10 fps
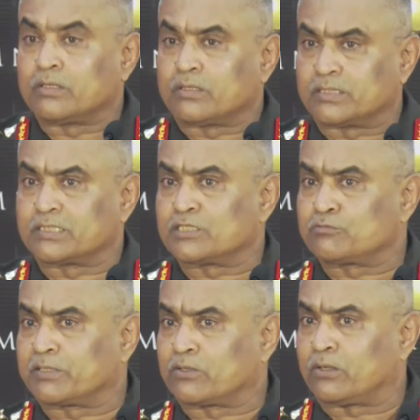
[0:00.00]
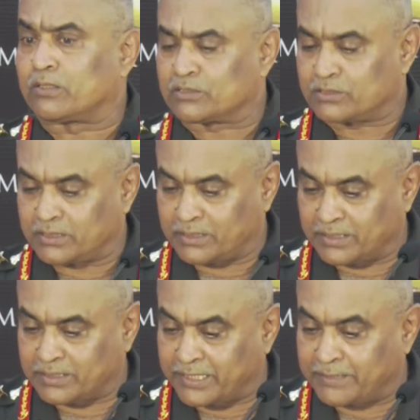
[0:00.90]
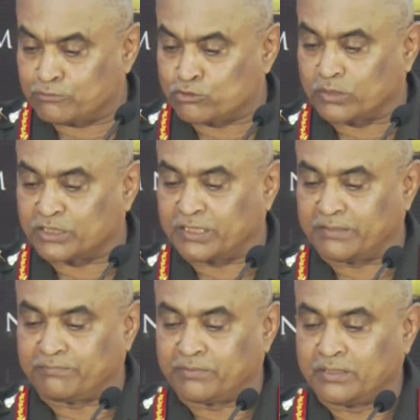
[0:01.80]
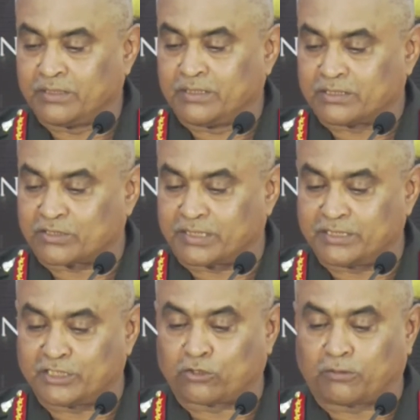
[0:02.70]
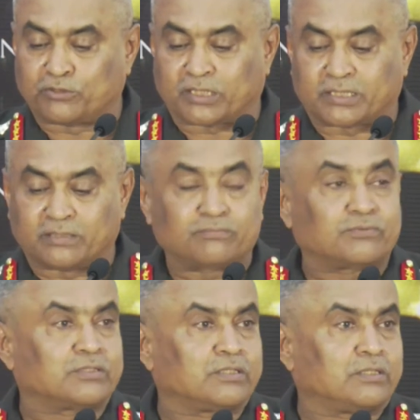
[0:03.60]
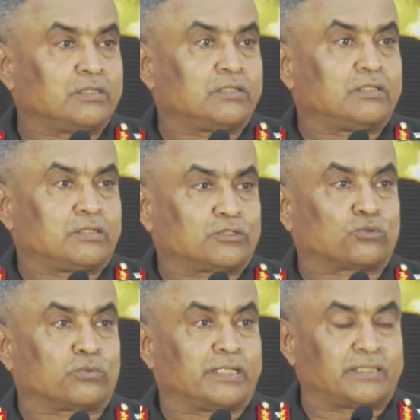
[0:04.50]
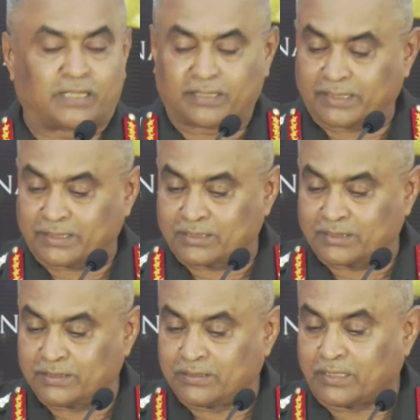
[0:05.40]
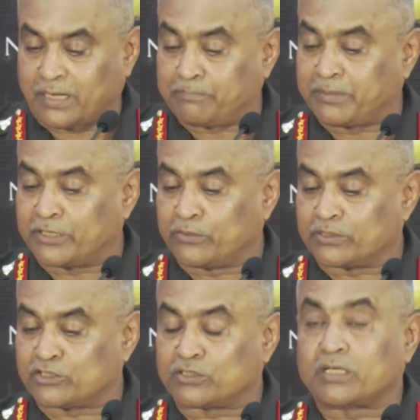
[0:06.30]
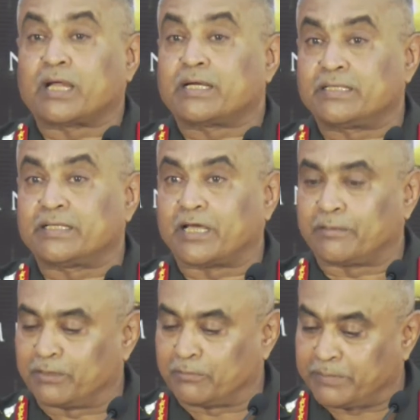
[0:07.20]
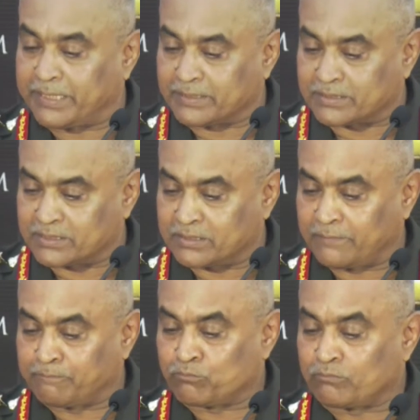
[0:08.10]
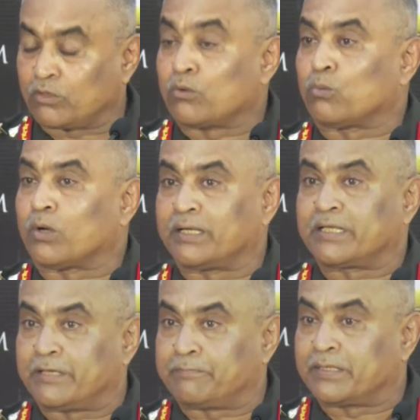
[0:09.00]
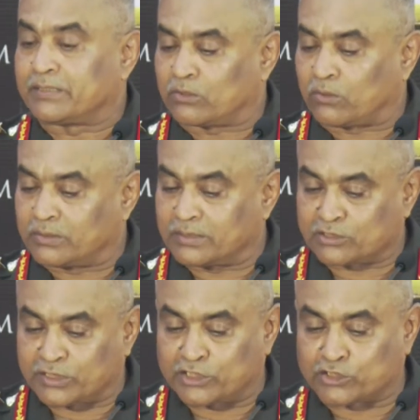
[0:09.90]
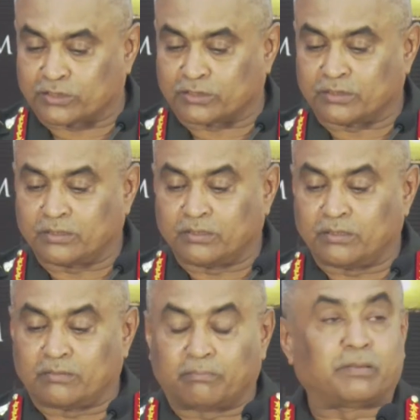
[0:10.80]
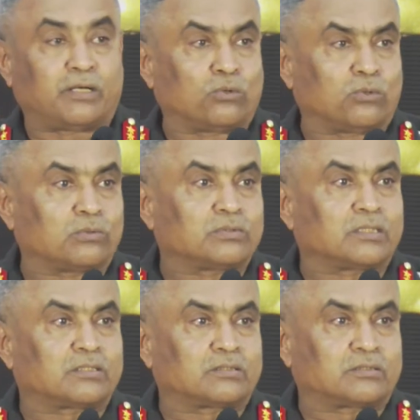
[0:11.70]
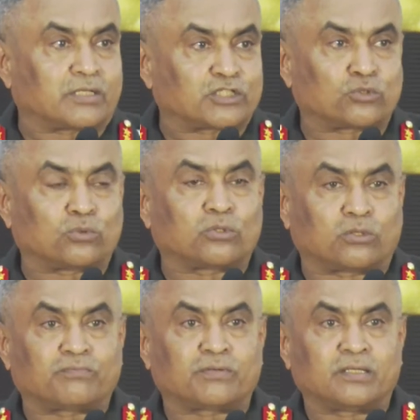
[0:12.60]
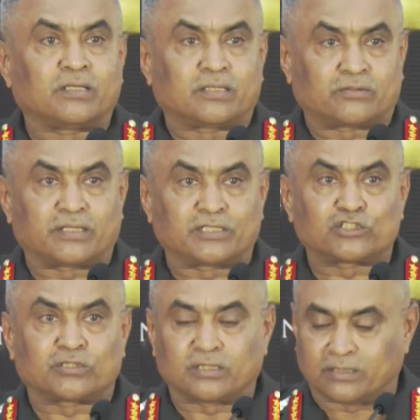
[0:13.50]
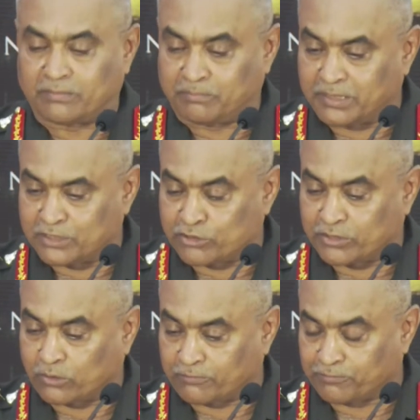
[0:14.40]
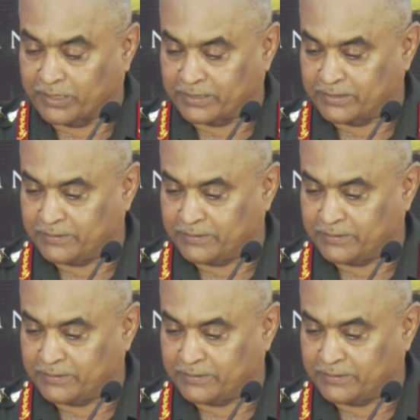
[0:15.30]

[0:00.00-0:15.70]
This is because it aims to achieve strategic objectives through indirect, ambiguous, and deniable means while keeping the contestation below the threshold of traditional military conflict.